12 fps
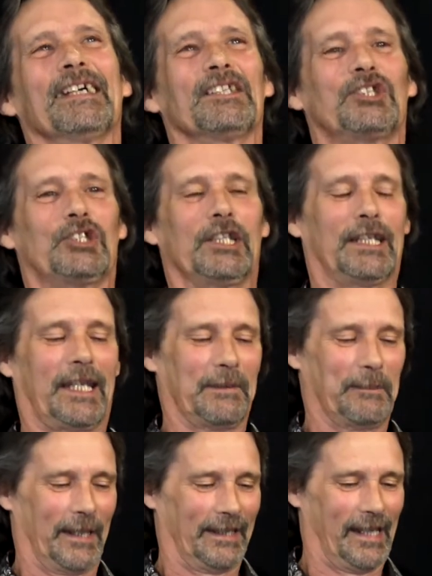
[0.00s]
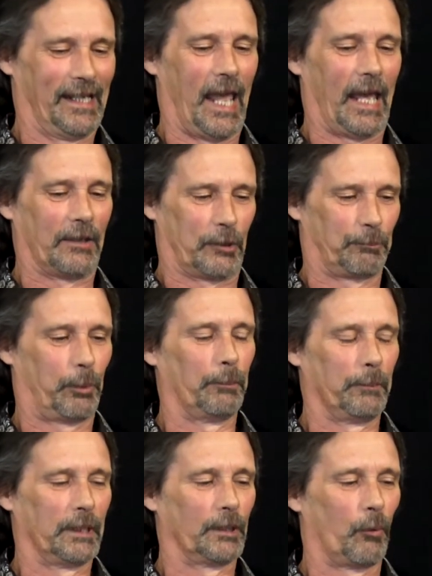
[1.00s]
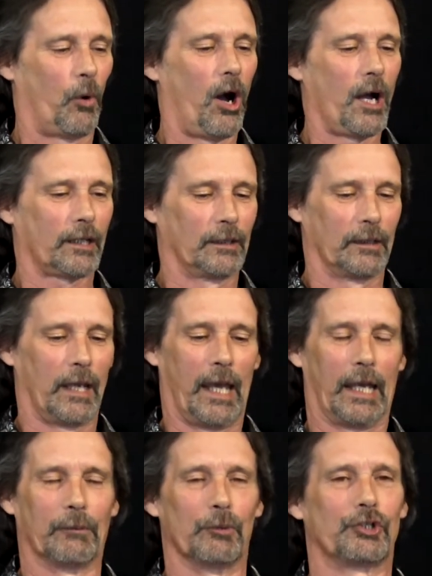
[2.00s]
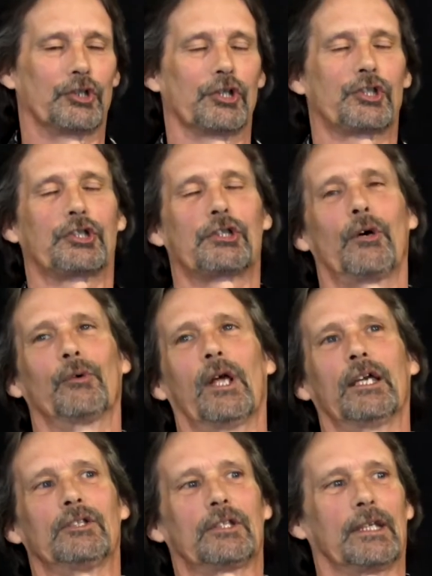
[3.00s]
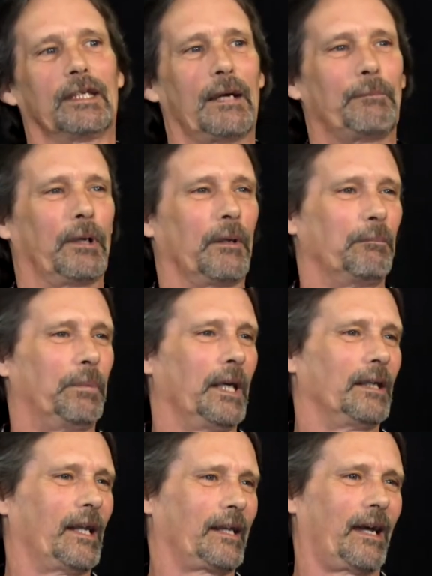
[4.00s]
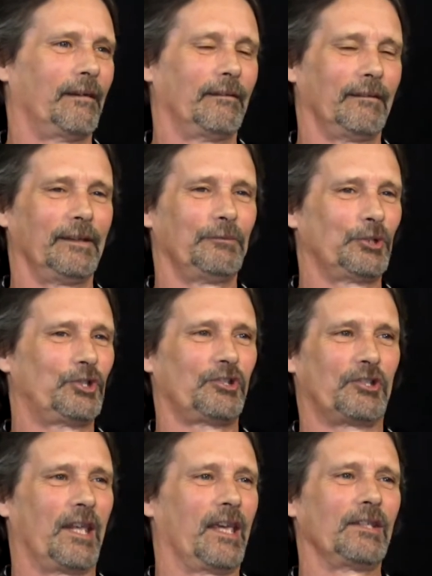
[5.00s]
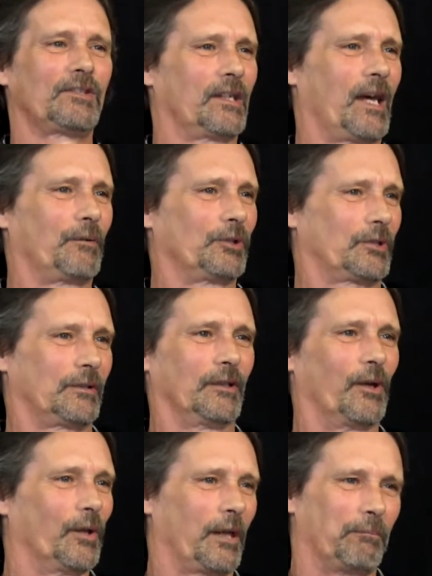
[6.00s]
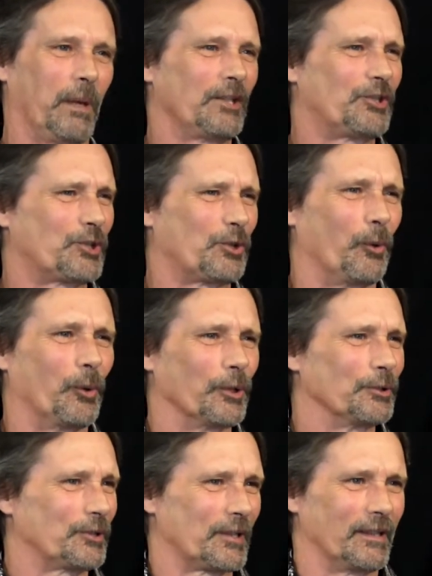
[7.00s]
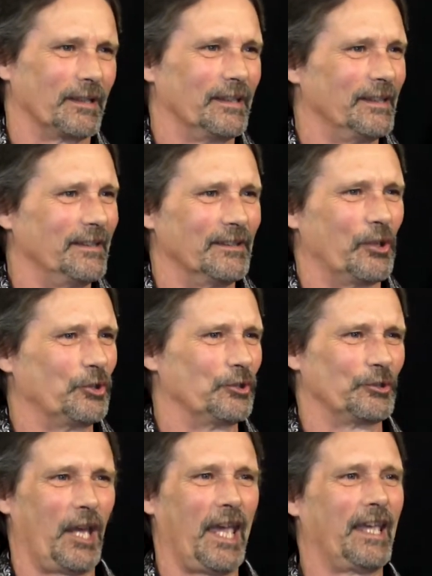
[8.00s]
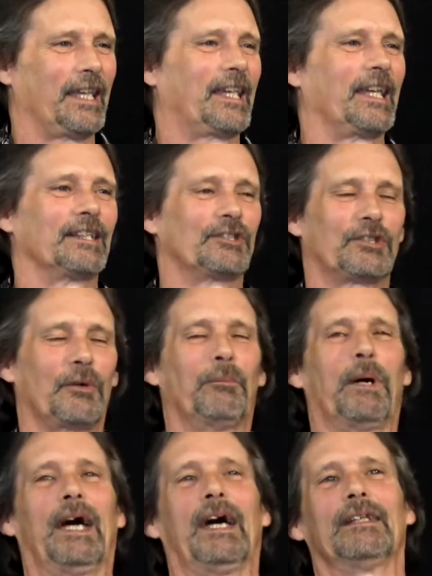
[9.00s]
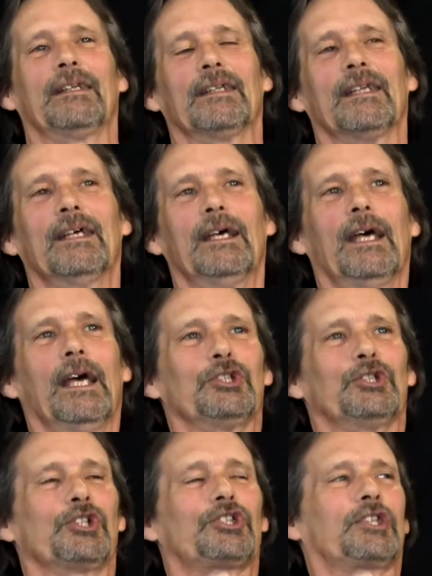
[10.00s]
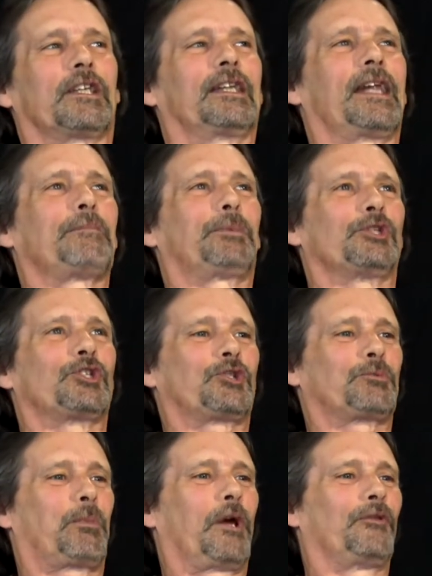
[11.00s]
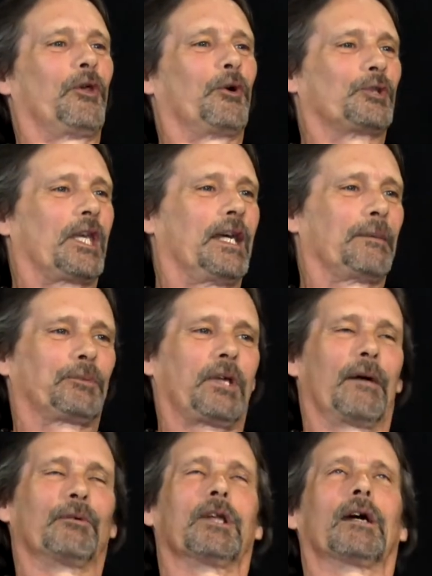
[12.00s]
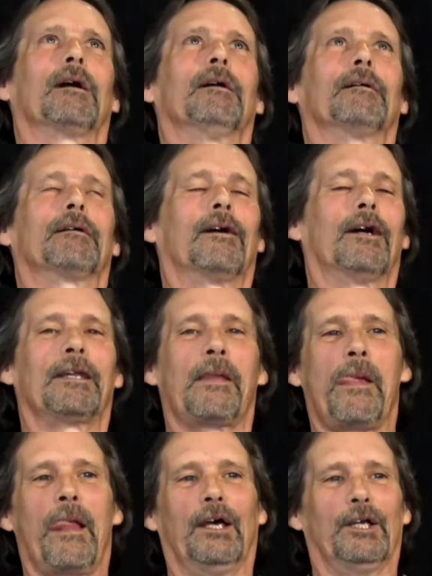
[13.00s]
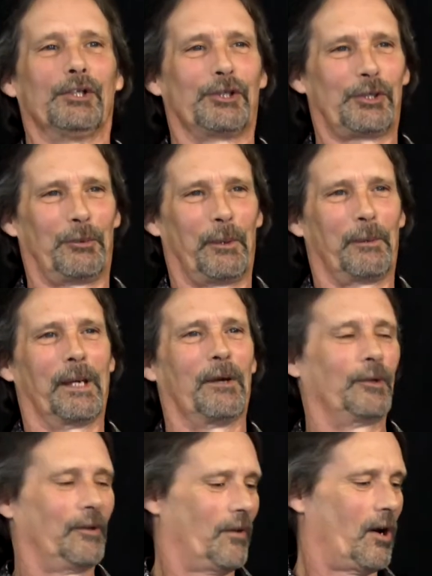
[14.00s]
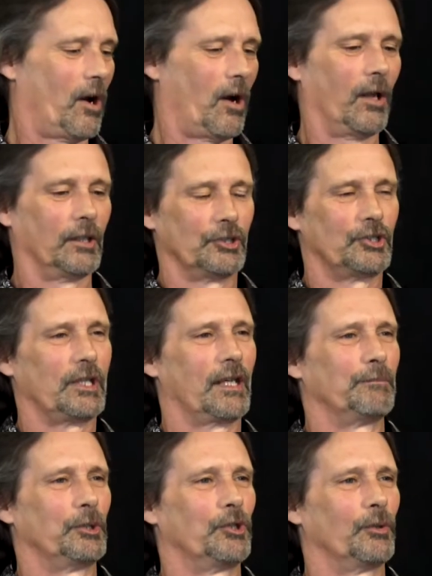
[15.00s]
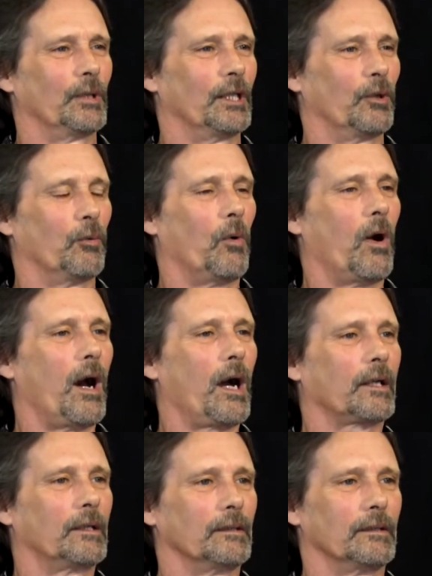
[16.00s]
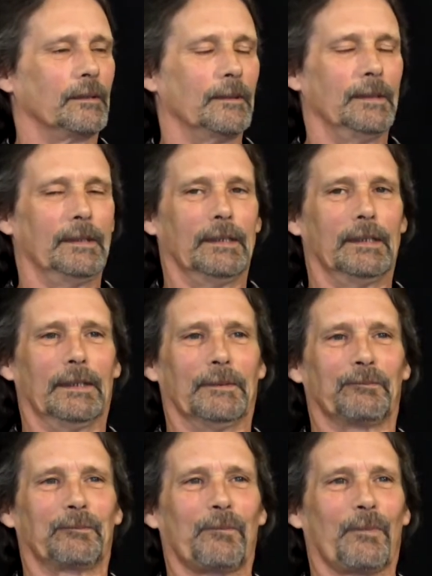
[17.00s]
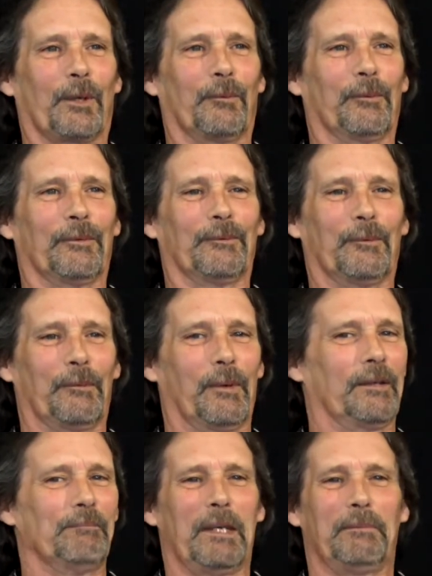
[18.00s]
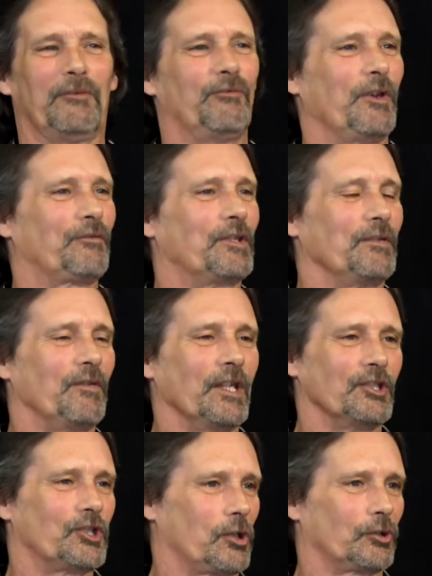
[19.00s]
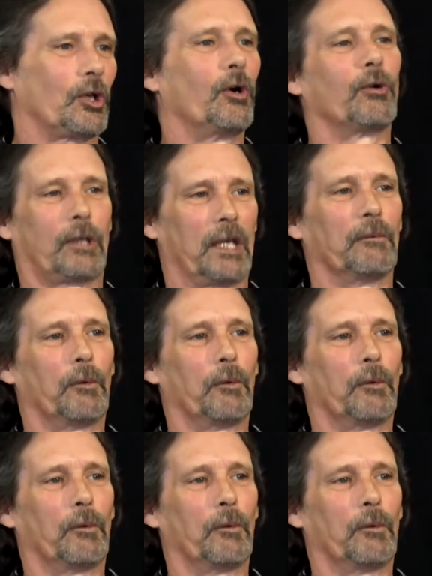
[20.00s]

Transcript: she came in and put me in a walker, and it was just so nice to get up out of bed. Like, it was just days, and I was, you know, like bed sores, and, you know, you're aching so bad. And just to get up and spread those hips, I was like, oh, God. So we went out in the hall, and she had me do a little walk, and we went maybe 50 feet, and she goes, oh, okay,